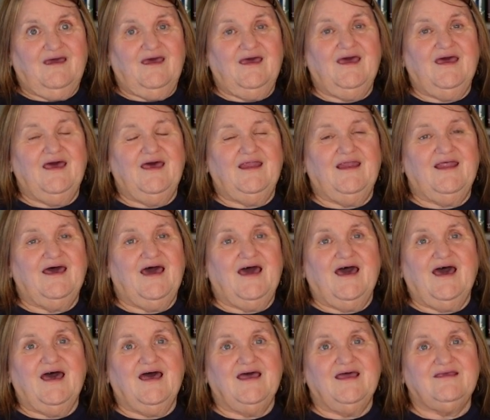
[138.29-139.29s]
And
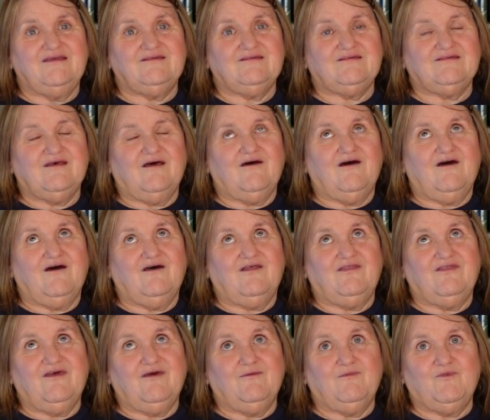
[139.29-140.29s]
I
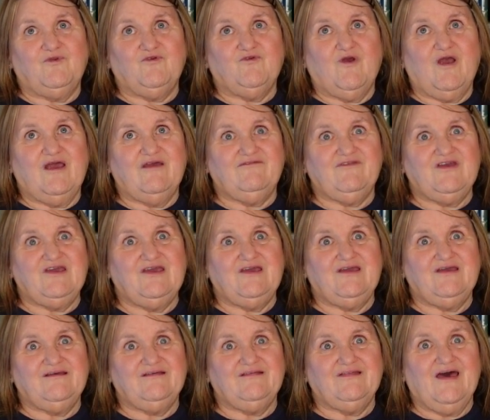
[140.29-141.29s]
saw them
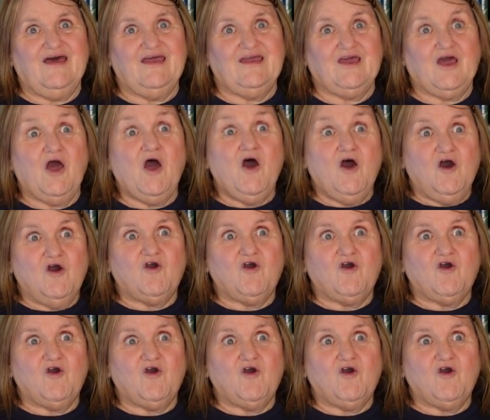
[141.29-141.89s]
driving like